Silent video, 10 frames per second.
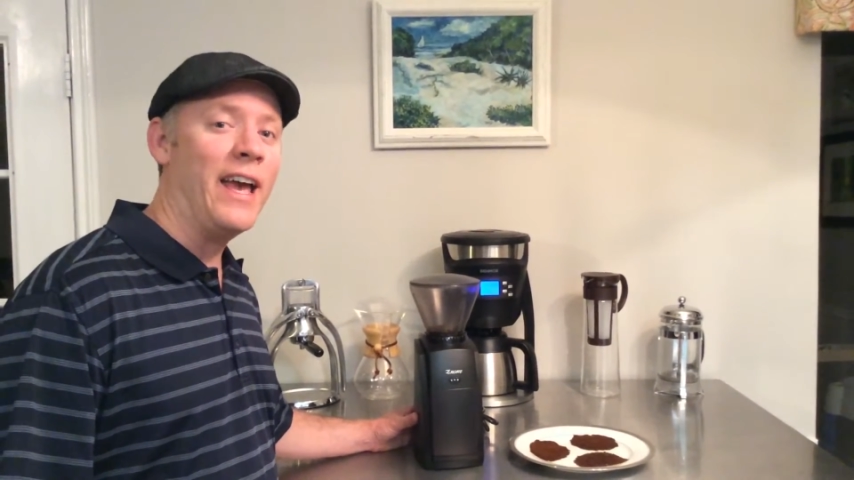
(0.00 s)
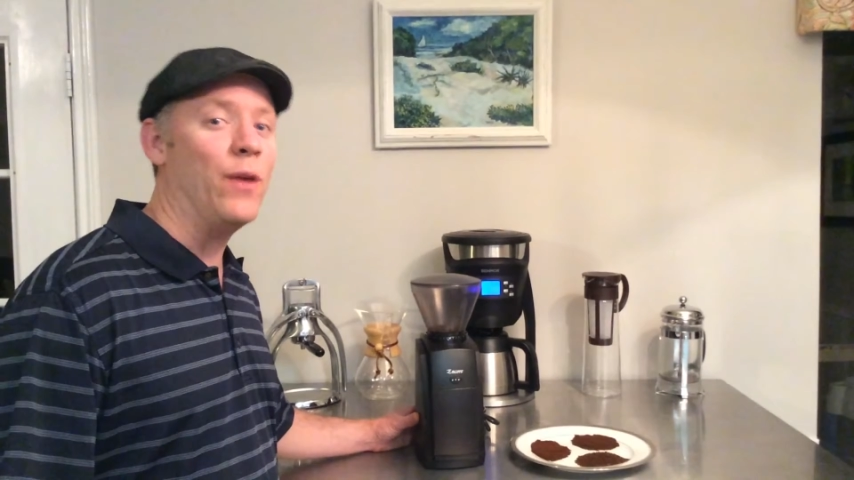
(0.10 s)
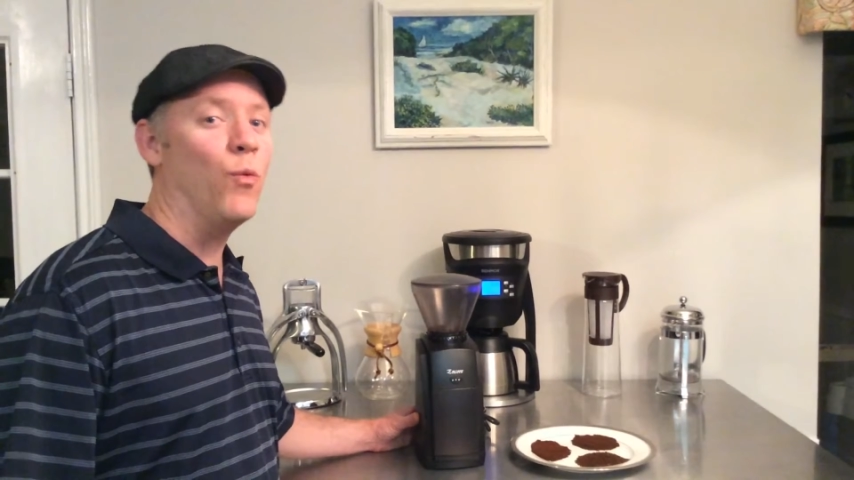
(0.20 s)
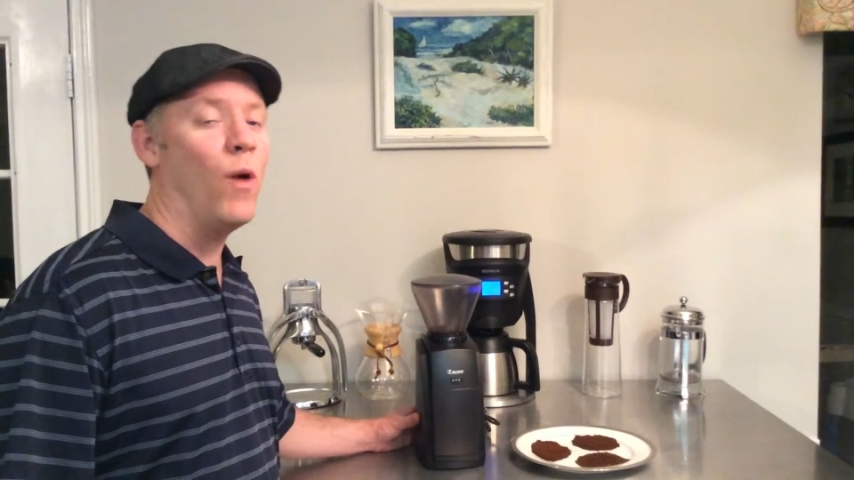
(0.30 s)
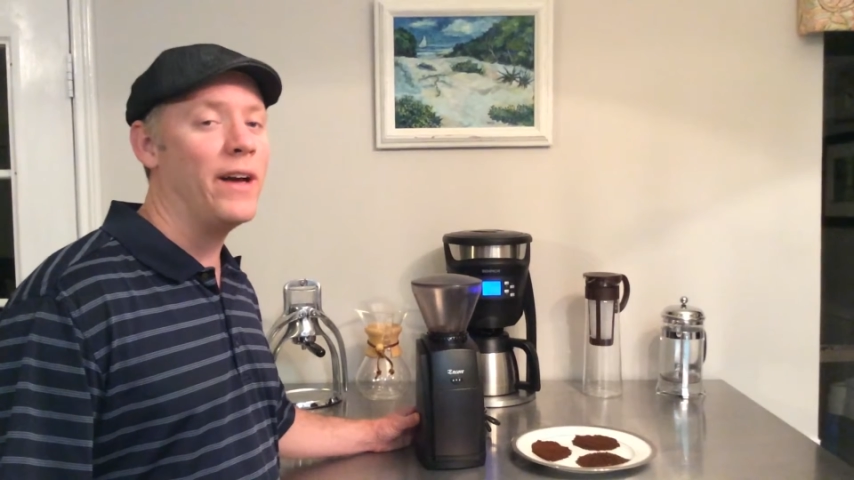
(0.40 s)

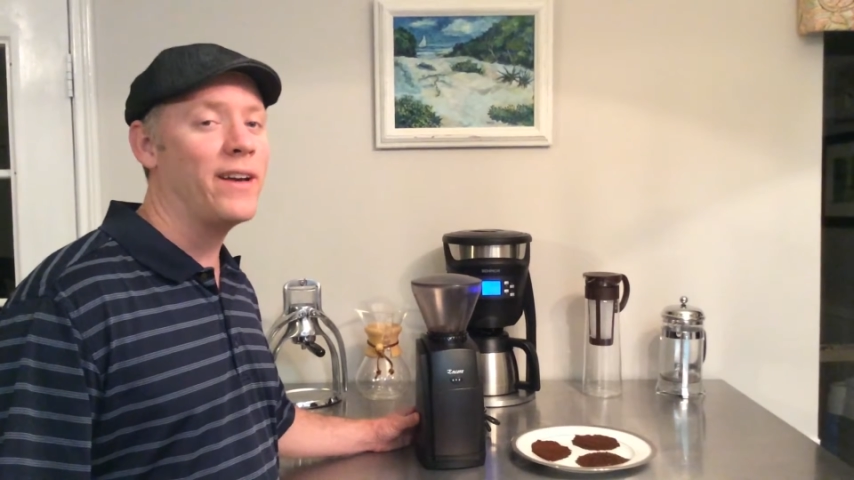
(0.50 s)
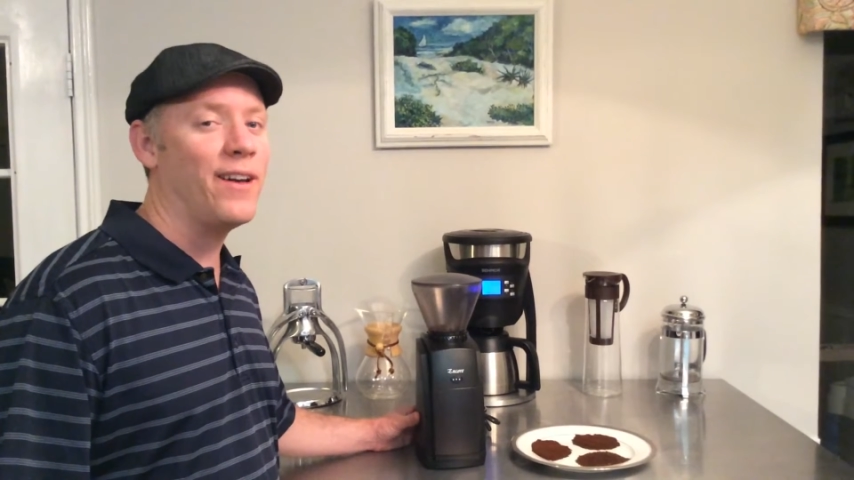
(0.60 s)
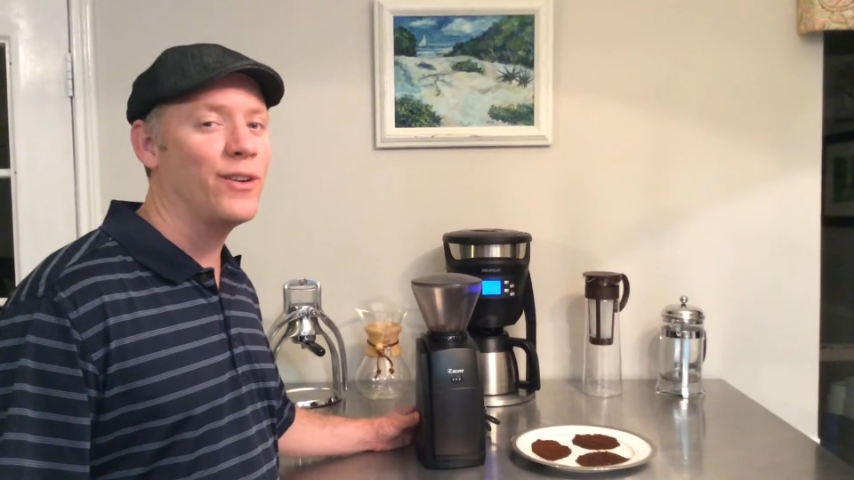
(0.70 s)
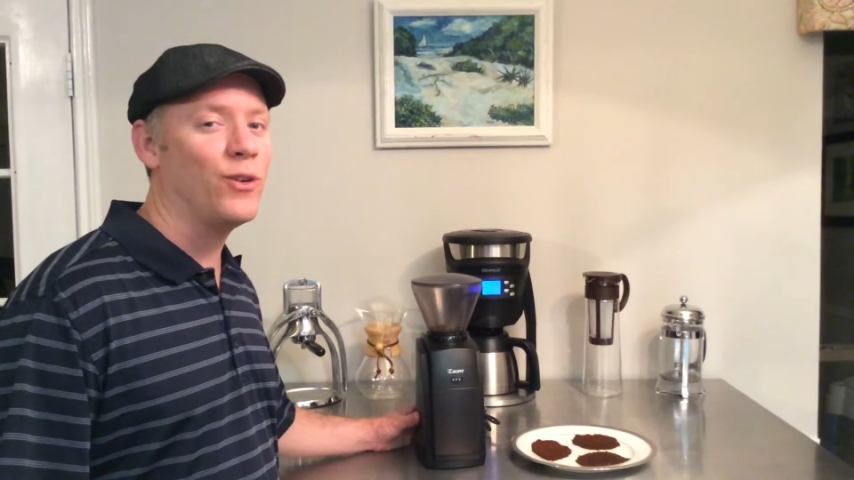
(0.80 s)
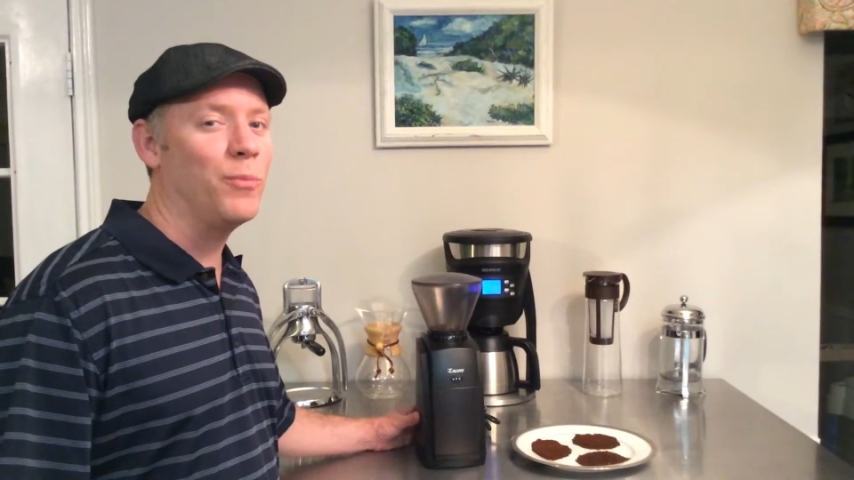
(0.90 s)
and why a
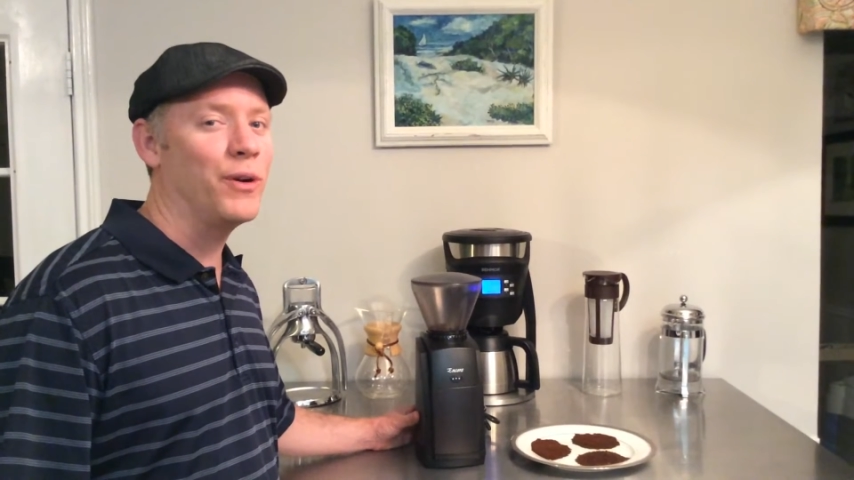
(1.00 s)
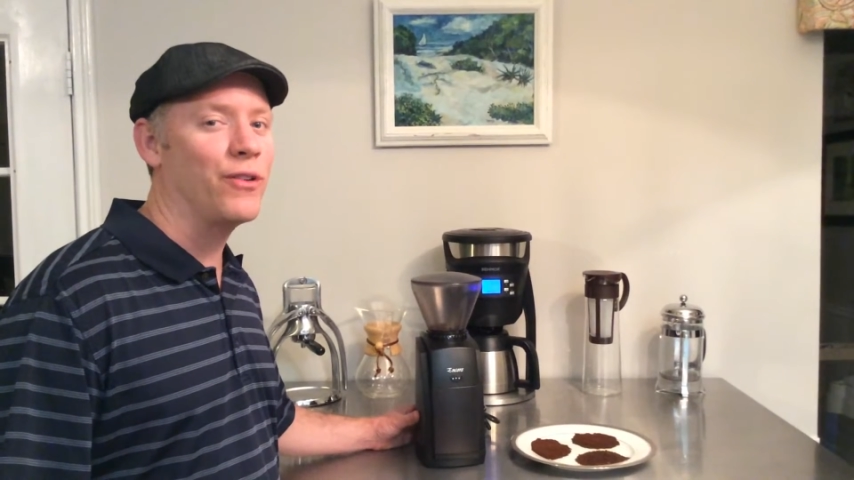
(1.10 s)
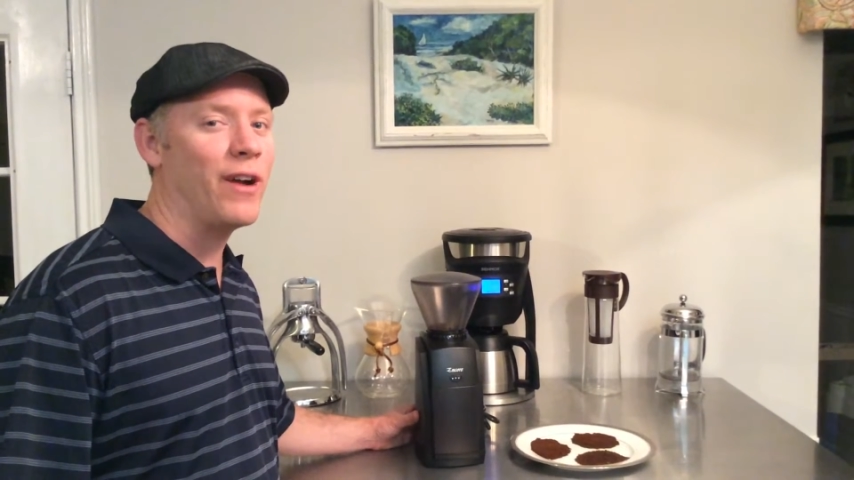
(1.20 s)
conical burr